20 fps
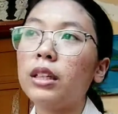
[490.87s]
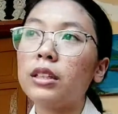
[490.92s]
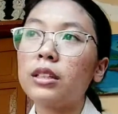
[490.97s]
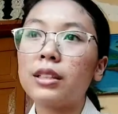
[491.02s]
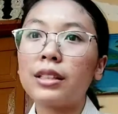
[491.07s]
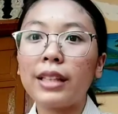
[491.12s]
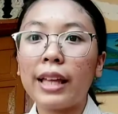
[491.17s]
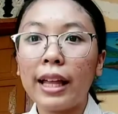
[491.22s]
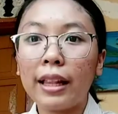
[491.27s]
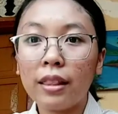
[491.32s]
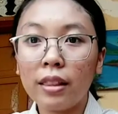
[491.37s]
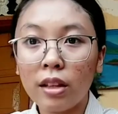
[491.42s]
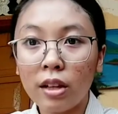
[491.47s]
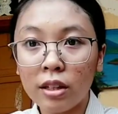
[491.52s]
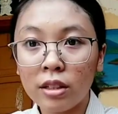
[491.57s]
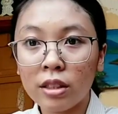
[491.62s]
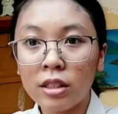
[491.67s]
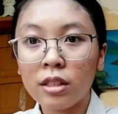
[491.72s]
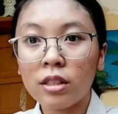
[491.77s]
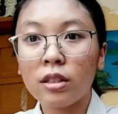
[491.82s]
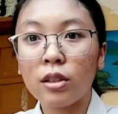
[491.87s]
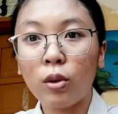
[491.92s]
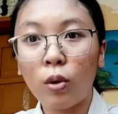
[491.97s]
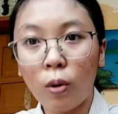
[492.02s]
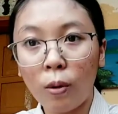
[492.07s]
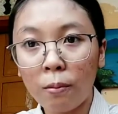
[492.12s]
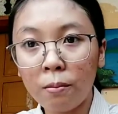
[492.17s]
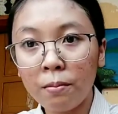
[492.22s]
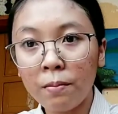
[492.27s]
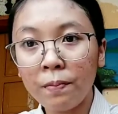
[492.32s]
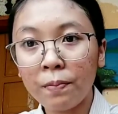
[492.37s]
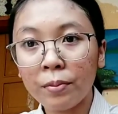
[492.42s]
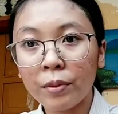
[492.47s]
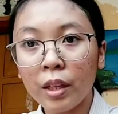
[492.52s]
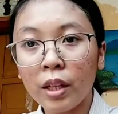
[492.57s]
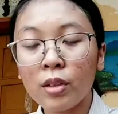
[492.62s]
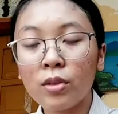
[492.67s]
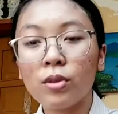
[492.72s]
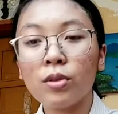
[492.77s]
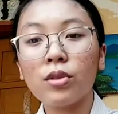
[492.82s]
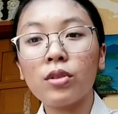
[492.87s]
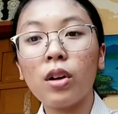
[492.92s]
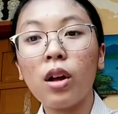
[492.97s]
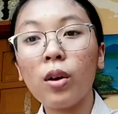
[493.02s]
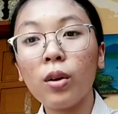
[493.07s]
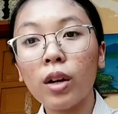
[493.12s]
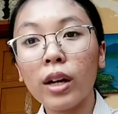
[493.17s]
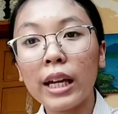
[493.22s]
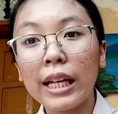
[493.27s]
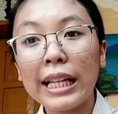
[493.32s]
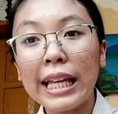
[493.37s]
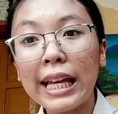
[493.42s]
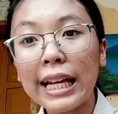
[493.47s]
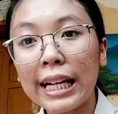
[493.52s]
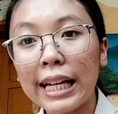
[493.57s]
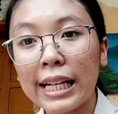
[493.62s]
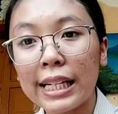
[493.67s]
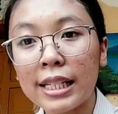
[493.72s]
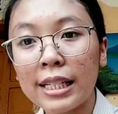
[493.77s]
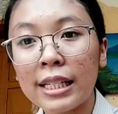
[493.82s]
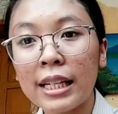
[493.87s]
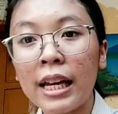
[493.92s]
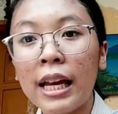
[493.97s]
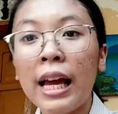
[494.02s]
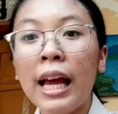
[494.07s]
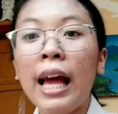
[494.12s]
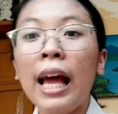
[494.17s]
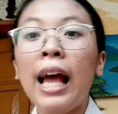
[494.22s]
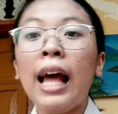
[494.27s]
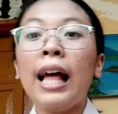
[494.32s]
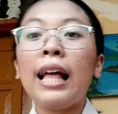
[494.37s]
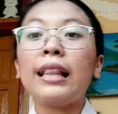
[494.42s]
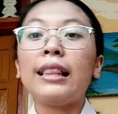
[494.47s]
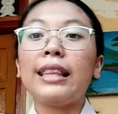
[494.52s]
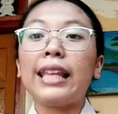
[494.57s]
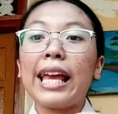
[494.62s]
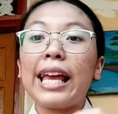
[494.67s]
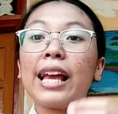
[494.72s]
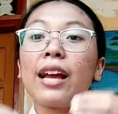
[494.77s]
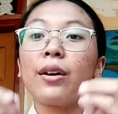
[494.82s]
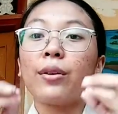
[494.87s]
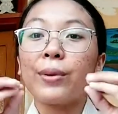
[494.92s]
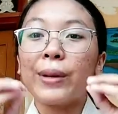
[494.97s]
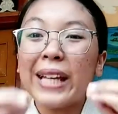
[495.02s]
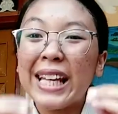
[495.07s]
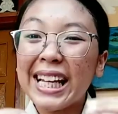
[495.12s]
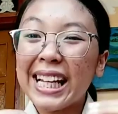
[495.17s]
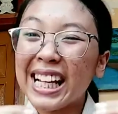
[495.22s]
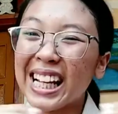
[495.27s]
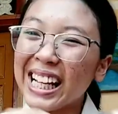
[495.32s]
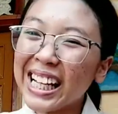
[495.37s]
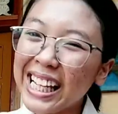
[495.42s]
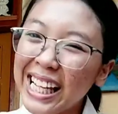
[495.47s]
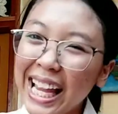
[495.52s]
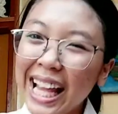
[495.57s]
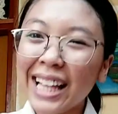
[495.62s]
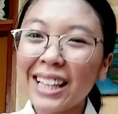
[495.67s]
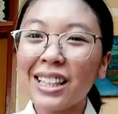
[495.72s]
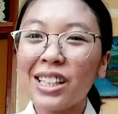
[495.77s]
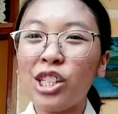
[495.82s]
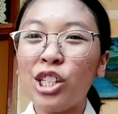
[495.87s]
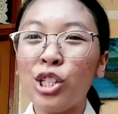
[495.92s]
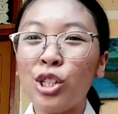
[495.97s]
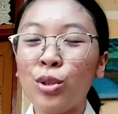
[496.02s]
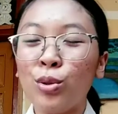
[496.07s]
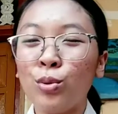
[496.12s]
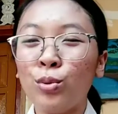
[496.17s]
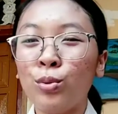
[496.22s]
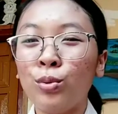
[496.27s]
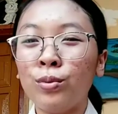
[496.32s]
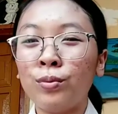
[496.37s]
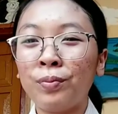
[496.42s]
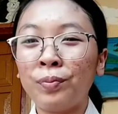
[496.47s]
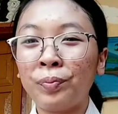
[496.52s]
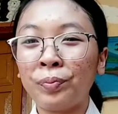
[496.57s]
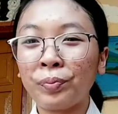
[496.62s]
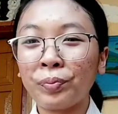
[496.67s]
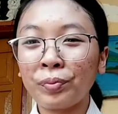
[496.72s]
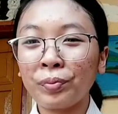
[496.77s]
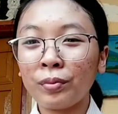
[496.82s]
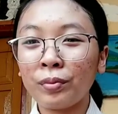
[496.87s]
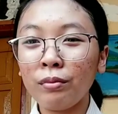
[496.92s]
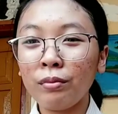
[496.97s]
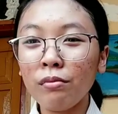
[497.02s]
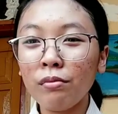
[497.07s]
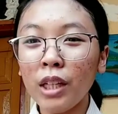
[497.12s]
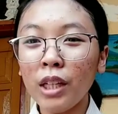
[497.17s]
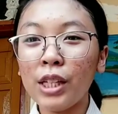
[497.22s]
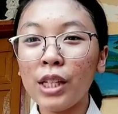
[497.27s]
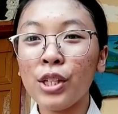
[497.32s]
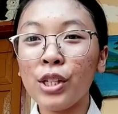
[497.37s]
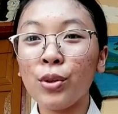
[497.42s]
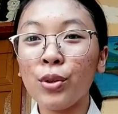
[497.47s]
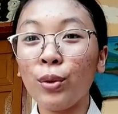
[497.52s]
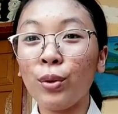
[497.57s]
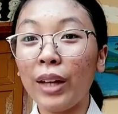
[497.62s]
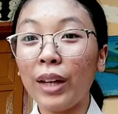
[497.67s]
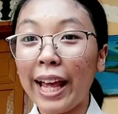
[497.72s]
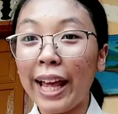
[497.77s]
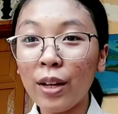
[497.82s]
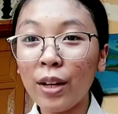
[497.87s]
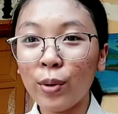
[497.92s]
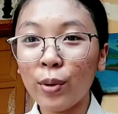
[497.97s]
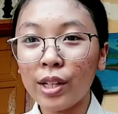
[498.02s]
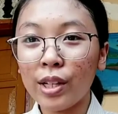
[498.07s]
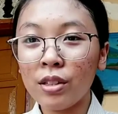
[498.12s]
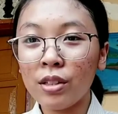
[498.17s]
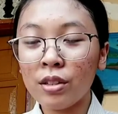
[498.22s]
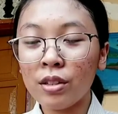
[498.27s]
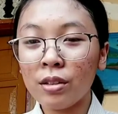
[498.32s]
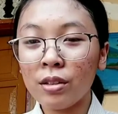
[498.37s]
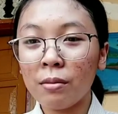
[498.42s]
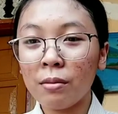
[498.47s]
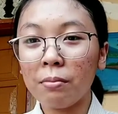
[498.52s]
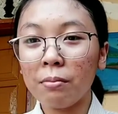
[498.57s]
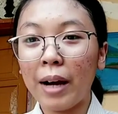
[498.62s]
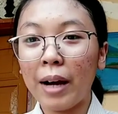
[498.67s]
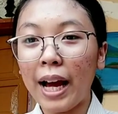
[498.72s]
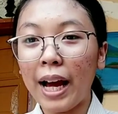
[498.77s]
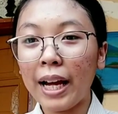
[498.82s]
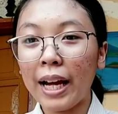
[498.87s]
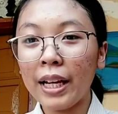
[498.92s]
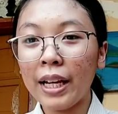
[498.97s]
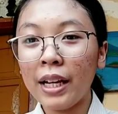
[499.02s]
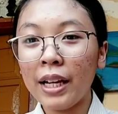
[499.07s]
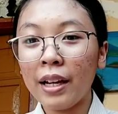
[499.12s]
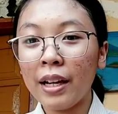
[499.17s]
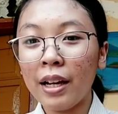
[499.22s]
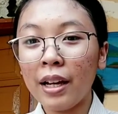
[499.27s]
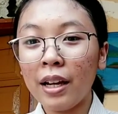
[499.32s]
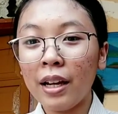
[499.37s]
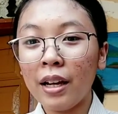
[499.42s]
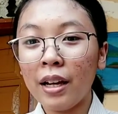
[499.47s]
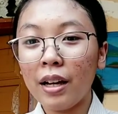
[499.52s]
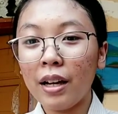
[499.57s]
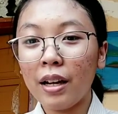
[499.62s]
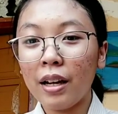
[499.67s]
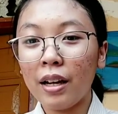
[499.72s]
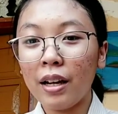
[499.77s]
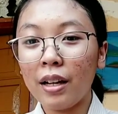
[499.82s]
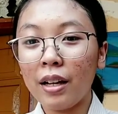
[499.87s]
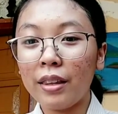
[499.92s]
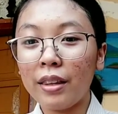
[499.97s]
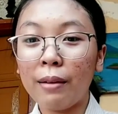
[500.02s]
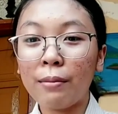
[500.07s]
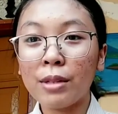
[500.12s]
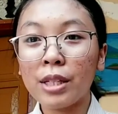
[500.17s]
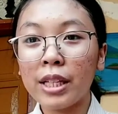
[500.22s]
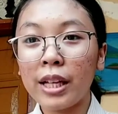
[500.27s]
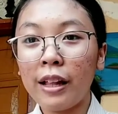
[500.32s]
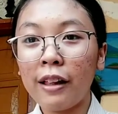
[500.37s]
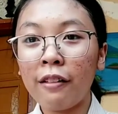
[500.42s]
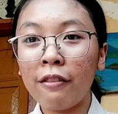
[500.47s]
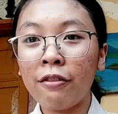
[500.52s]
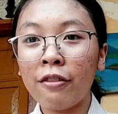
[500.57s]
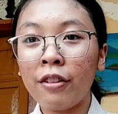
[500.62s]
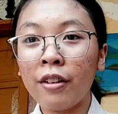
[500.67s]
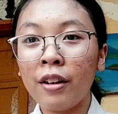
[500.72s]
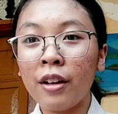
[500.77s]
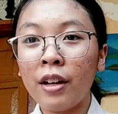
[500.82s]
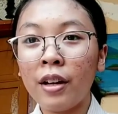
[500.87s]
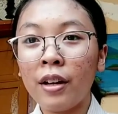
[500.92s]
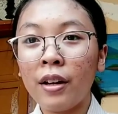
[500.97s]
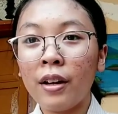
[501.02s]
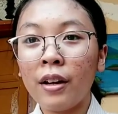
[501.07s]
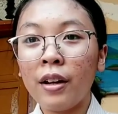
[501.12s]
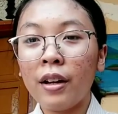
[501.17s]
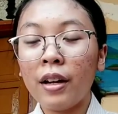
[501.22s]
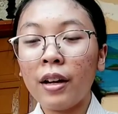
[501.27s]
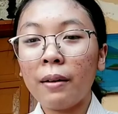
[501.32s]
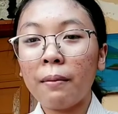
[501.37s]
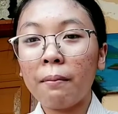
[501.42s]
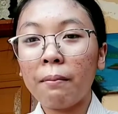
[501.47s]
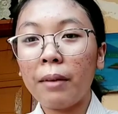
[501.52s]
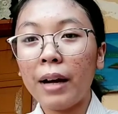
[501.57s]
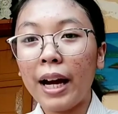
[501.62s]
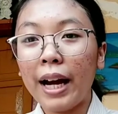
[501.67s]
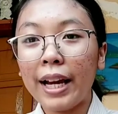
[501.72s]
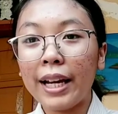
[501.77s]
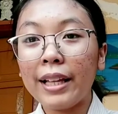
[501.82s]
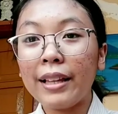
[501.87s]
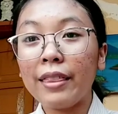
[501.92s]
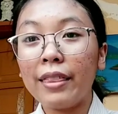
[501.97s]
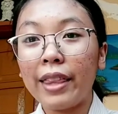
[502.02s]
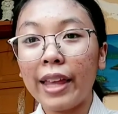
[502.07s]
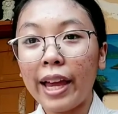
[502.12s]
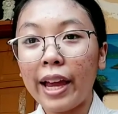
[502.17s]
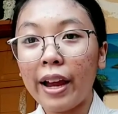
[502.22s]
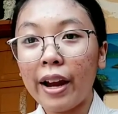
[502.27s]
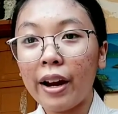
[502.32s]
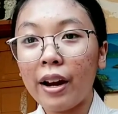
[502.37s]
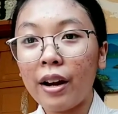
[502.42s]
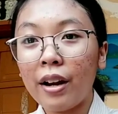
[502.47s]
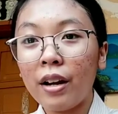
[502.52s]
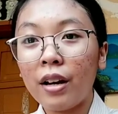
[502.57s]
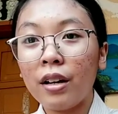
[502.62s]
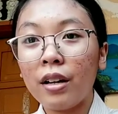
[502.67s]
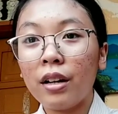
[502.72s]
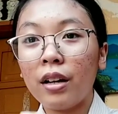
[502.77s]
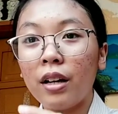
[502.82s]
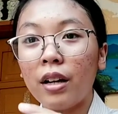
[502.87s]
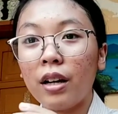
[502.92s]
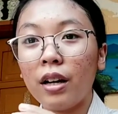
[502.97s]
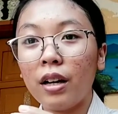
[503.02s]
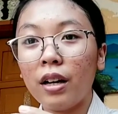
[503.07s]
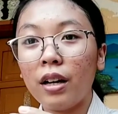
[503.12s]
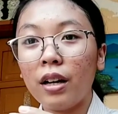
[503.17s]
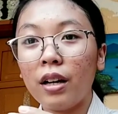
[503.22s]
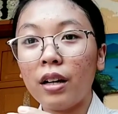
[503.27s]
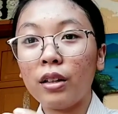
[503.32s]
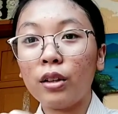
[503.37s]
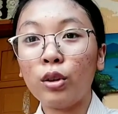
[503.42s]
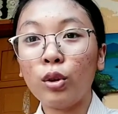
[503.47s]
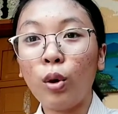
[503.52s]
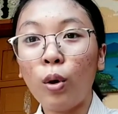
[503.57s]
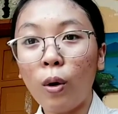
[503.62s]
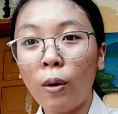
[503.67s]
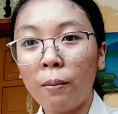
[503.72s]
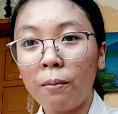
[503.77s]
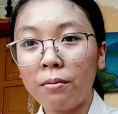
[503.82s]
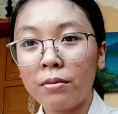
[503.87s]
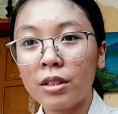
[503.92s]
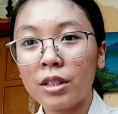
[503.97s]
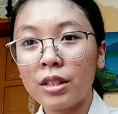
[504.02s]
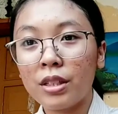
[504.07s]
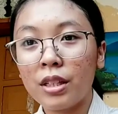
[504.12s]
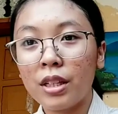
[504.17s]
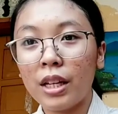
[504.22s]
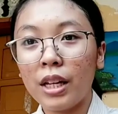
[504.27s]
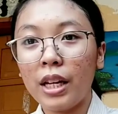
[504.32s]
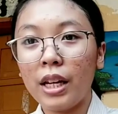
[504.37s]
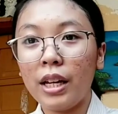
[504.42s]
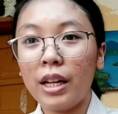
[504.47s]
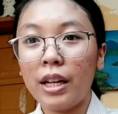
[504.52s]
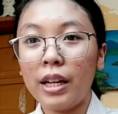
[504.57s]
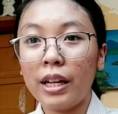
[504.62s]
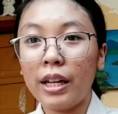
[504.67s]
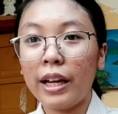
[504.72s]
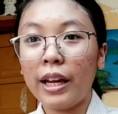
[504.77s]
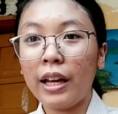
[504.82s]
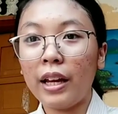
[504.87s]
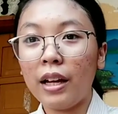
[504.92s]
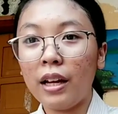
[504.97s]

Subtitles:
standards norm to talk in English. They recreate new language by themselves, by their norms in the